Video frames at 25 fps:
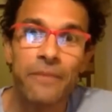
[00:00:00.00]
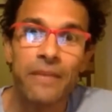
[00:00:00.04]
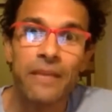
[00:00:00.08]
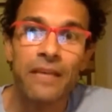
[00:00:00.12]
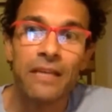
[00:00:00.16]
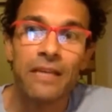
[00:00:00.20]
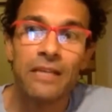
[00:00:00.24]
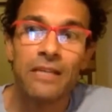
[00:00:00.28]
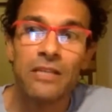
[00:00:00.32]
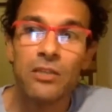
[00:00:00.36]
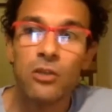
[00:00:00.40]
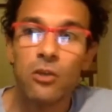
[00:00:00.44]

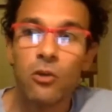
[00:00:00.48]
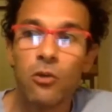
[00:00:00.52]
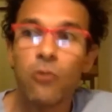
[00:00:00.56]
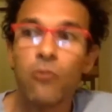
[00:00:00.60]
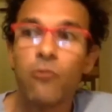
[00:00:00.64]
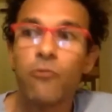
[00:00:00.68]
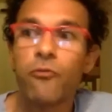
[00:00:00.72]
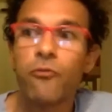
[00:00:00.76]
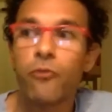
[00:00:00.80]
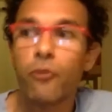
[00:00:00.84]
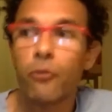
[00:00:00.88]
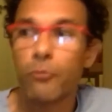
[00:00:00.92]

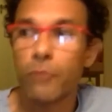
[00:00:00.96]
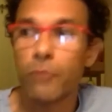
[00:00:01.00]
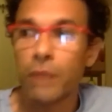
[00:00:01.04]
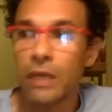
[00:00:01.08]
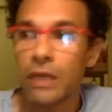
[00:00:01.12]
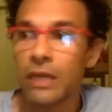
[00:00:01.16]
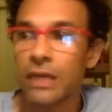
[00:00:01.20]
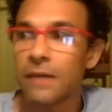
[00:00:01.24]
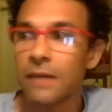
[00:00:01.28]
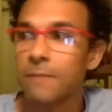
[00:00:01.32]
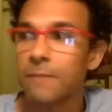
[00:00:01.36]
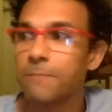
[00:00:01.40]
so for
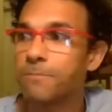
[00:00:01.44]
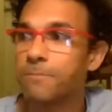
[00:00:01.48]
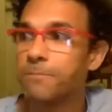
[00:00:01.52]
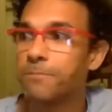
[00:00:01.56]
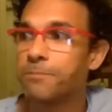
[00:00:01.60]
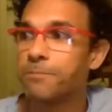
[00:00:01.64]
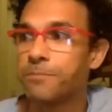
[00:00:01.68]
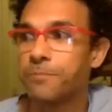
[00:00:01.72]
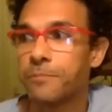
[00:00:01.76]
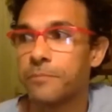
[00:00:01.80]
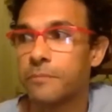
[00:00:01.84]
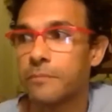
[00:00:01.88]
me,
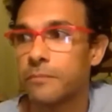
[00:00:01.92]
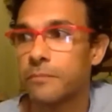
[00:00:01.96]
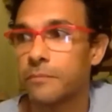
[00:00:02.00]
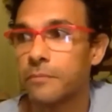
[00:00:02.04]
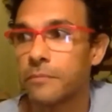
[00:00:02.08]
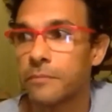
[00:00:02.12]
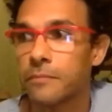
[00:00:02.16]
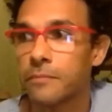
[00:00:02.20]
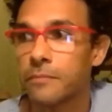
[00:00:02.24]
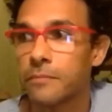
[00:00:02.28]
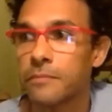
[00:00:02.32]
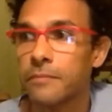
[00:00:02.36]

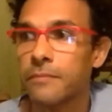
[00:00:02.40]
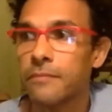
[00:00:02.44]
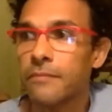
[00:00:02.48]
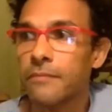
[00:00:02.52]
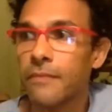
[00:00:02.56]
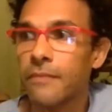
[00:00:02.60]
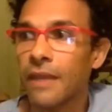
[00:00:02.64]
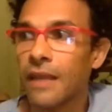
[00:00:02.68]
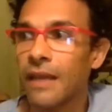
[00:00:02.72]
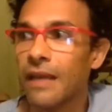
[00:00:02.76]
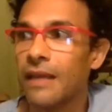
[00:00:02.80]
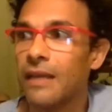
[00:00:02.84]

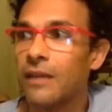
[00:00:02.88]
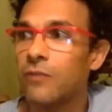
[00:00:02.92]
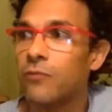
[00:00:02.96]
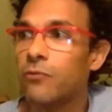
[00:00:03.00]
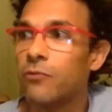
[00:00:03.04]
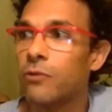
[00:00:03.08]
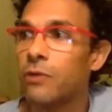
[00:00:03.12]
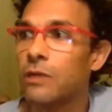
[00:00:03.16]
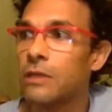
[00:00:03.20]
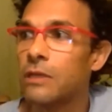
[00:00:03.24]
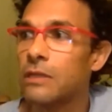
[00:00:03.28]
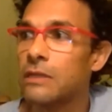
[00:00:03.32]
it
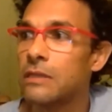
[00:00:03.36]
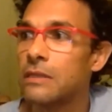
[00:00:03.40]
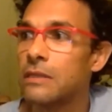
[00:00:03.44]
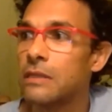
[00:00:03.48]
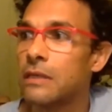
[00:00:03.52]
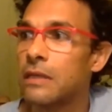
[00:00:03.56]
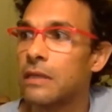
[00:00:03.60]
was,